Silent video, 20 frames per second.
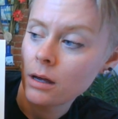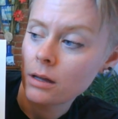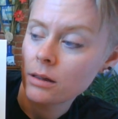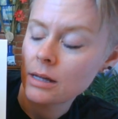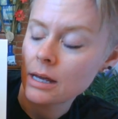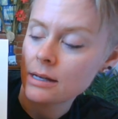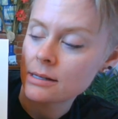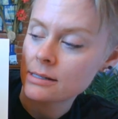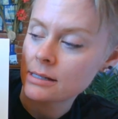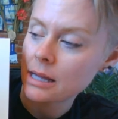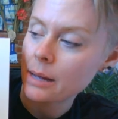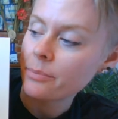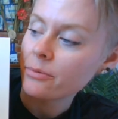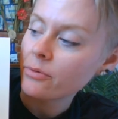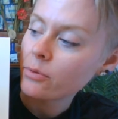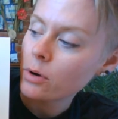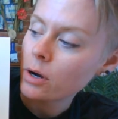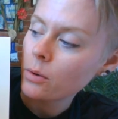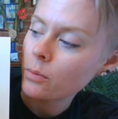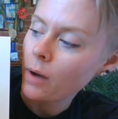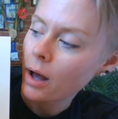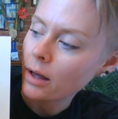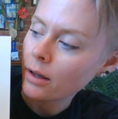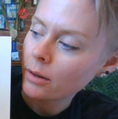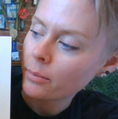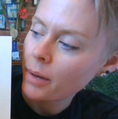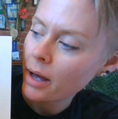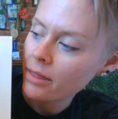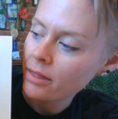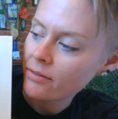They slept for a
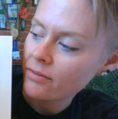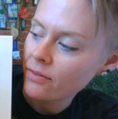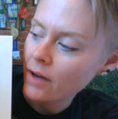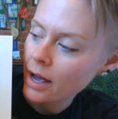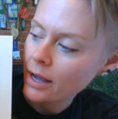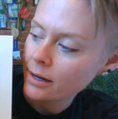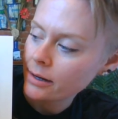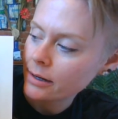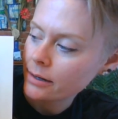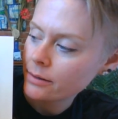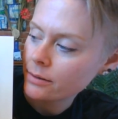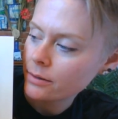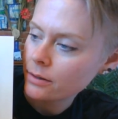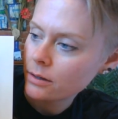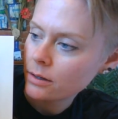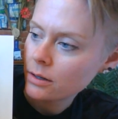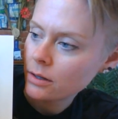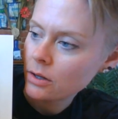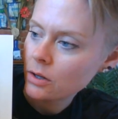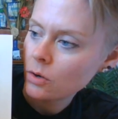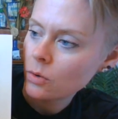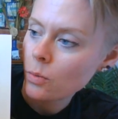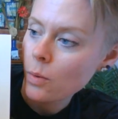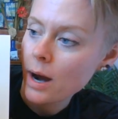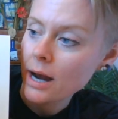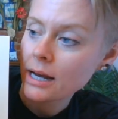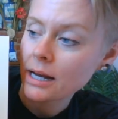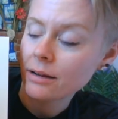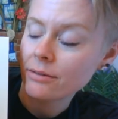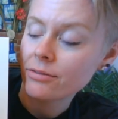while by the fire,
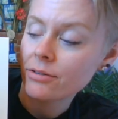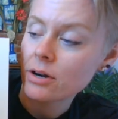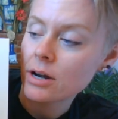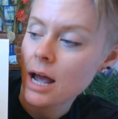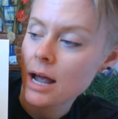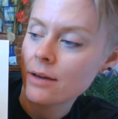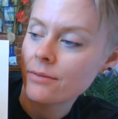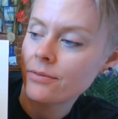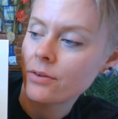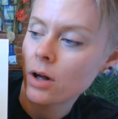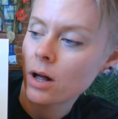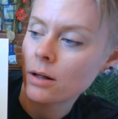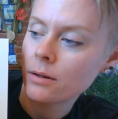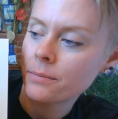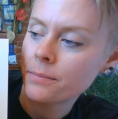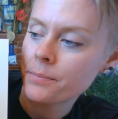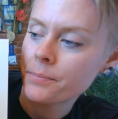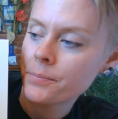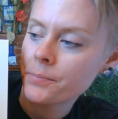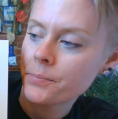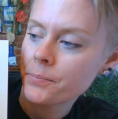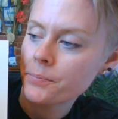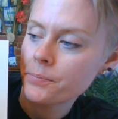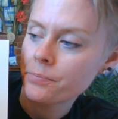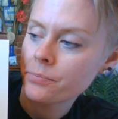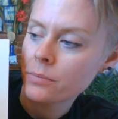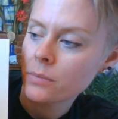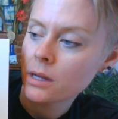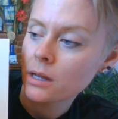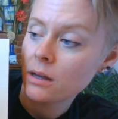waiting for nightfall.
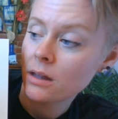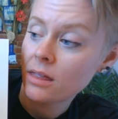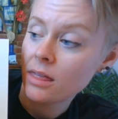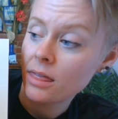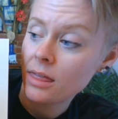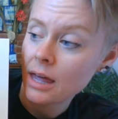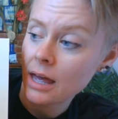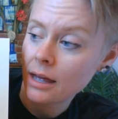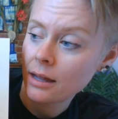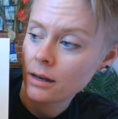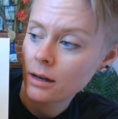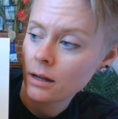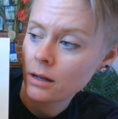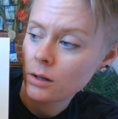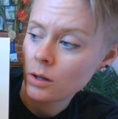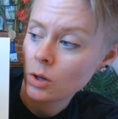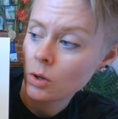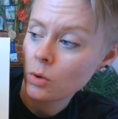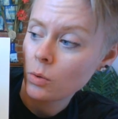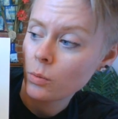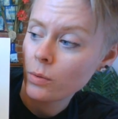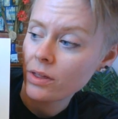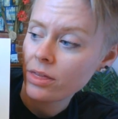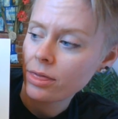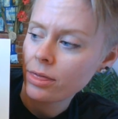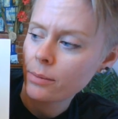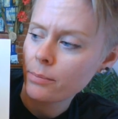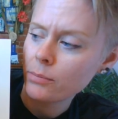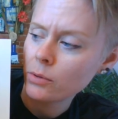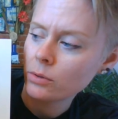Then,
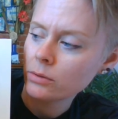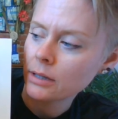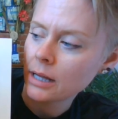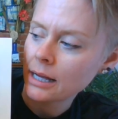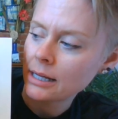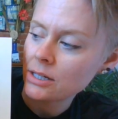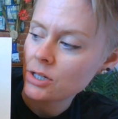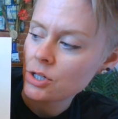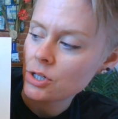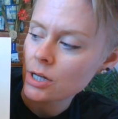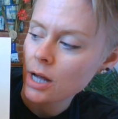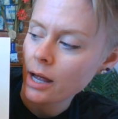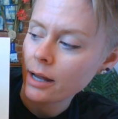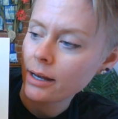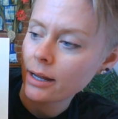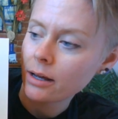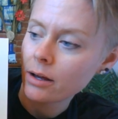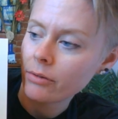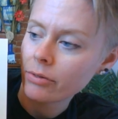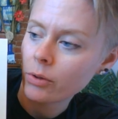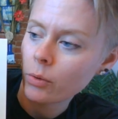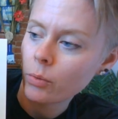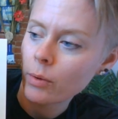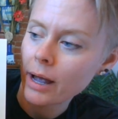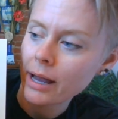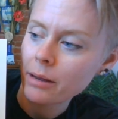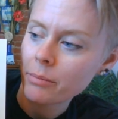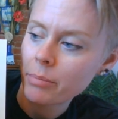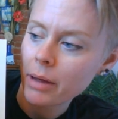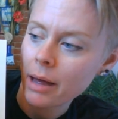with the moonlight shining on the
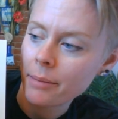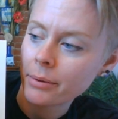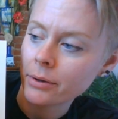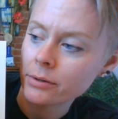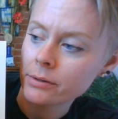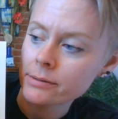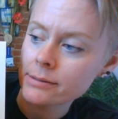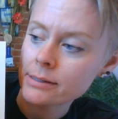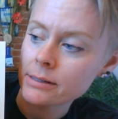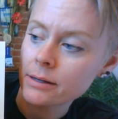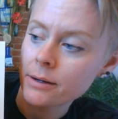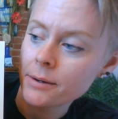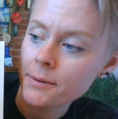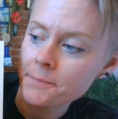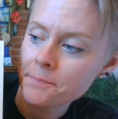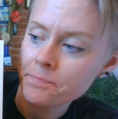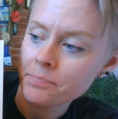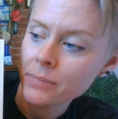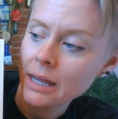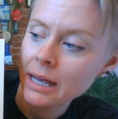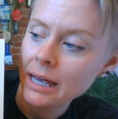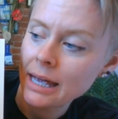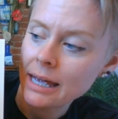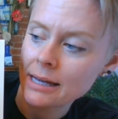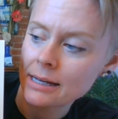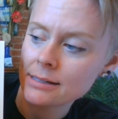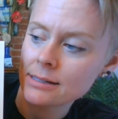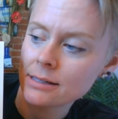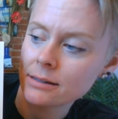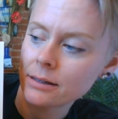white pebbles,
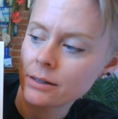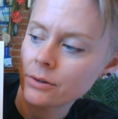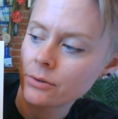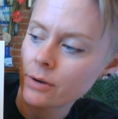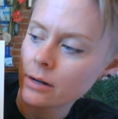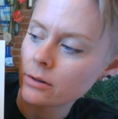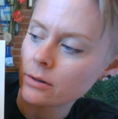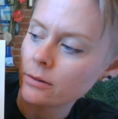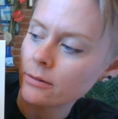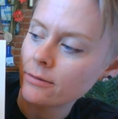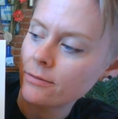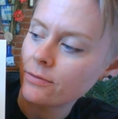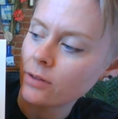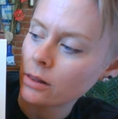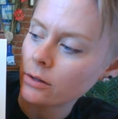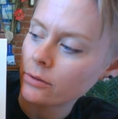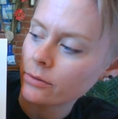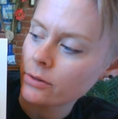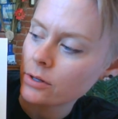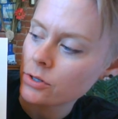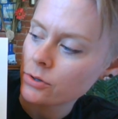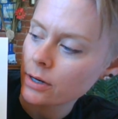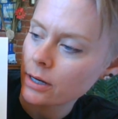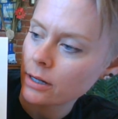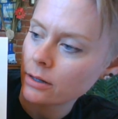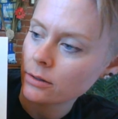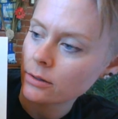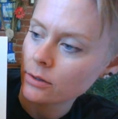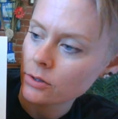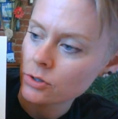Hansel and Gretel followed the
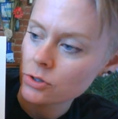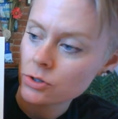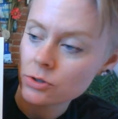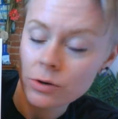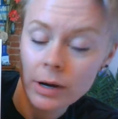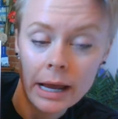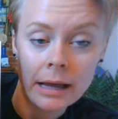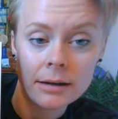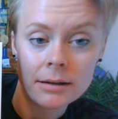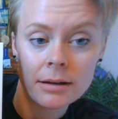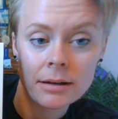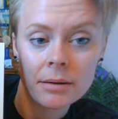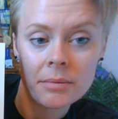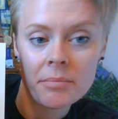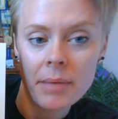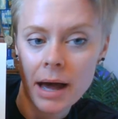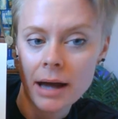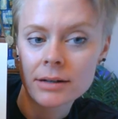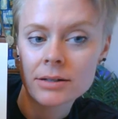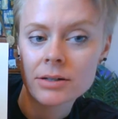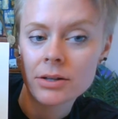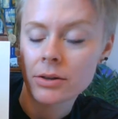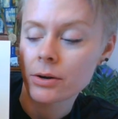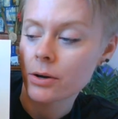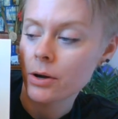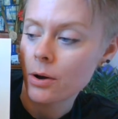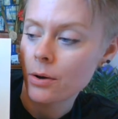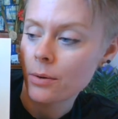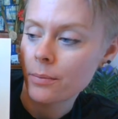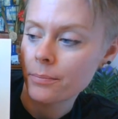trail straight back to their
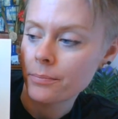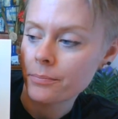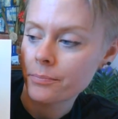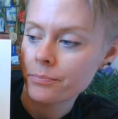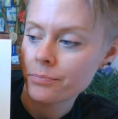home.